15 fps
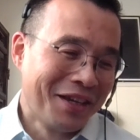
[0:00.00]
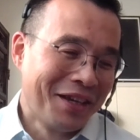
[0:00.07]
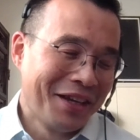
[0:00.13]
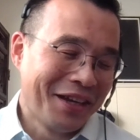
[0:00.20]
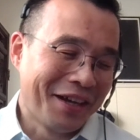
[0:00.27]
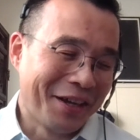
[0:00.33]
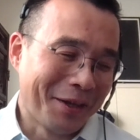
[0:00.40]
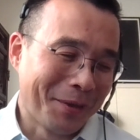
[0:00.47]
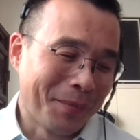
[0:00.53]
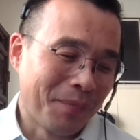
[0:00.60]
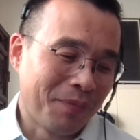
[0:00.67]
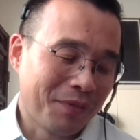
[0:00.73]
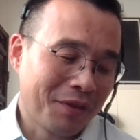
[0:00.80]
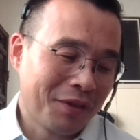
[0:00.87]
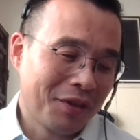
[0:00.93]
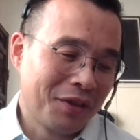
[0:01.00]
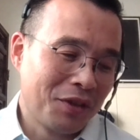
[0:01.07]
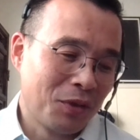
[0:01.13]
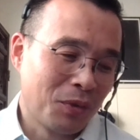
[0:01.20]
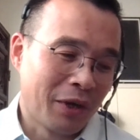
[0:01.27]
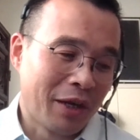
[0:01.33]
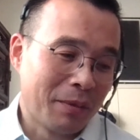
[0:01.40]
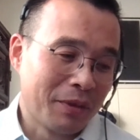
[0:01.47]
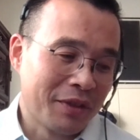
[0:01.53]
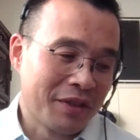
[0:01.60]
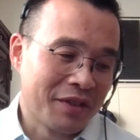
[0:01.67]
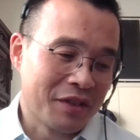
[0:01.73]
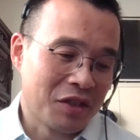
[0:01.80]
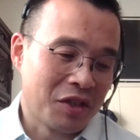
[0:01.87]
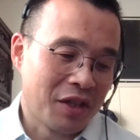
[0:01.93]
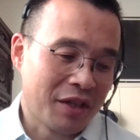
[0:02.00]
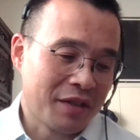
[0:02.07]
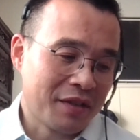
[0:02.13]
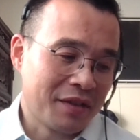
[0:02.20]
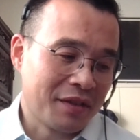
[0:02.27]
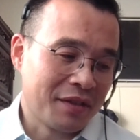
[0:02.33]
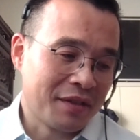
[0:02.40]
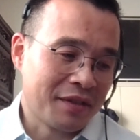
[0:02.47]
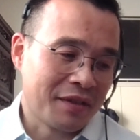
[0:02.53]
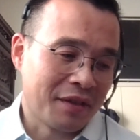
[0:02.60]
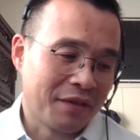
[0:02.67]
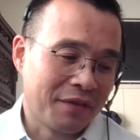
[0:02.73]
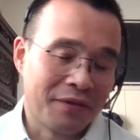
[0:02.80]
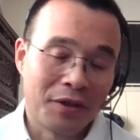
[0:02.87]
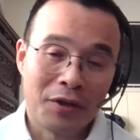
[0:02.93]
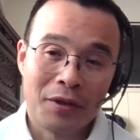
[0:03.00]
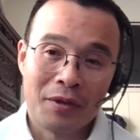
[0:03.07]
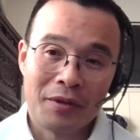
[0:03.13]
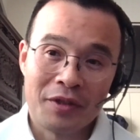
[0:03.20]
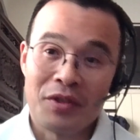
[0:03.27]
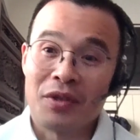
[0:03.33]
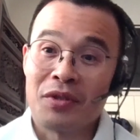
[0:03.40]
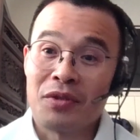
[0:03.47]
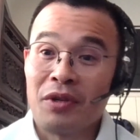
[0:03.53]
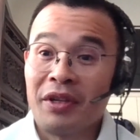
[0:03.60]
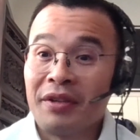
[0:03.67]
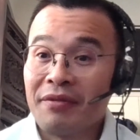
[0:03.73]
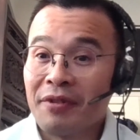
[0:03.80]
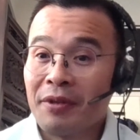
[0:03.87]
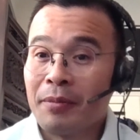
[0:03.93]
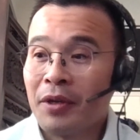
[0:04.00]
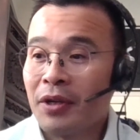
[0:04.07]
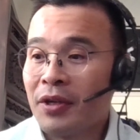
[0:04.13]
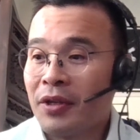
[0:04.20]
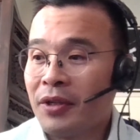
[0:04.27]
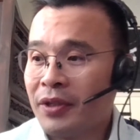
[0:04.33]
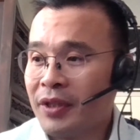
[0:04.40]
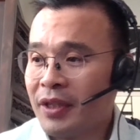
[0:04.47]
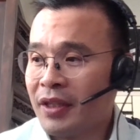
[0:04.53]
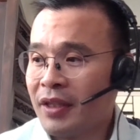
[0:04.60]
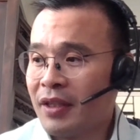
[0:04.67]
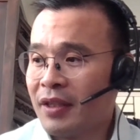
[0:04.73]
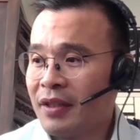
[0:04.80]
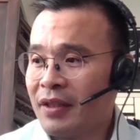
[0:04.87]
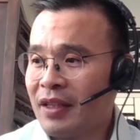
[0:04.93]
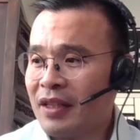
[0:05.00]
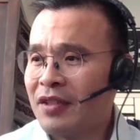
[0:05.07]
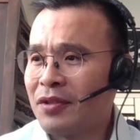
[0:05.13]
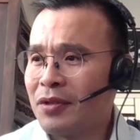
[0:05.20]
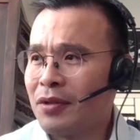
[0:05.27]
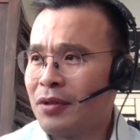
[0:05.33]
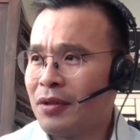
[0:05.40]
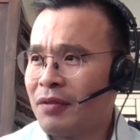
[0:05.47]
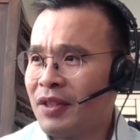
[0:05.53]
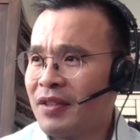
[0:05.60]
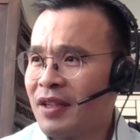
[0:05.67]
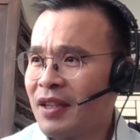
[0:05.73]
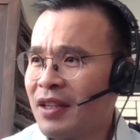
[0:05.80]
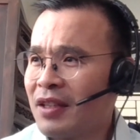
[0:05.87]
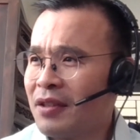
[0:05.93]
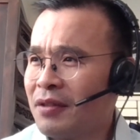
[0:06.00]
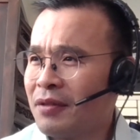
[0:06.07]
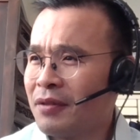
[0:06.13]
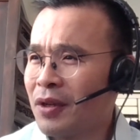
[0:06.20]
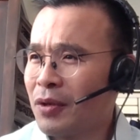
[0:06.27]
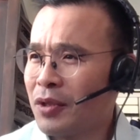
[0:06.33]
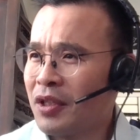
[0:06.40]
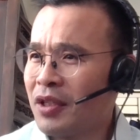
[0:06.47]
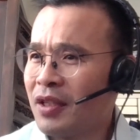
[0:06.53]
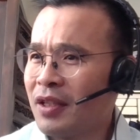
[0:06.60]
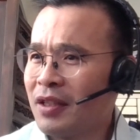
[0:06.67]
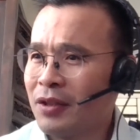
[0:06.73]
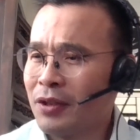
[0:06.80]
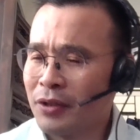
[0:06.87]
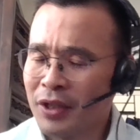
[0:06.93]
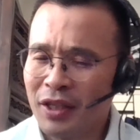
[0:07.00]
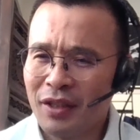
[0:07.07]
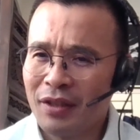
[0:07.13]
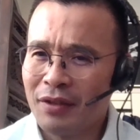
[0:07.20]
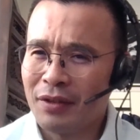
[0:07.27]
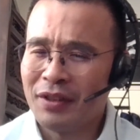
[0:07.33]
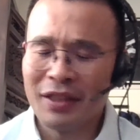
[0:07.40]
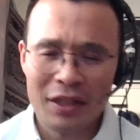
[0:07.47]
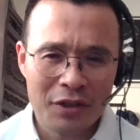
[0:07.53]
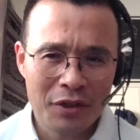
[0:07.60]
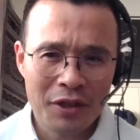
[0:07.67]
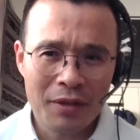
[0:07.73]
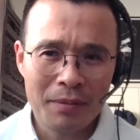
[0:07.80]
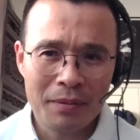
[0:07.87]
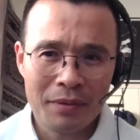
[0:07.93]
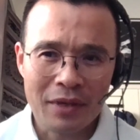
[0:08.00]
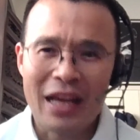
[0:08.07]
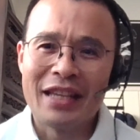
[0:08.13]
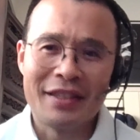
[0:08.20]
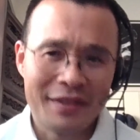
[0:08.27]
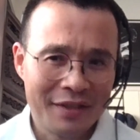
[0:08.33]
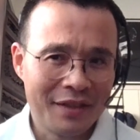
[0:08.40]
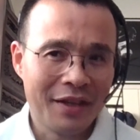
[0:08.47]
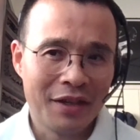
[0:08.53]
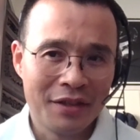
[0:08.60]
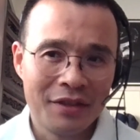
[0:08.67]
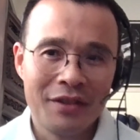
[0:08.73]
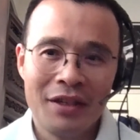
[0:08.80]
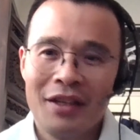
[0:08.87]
um, you were able to suggest this Australian firm called the Institute of Executive Coaching and Learning and Leadership, IECL.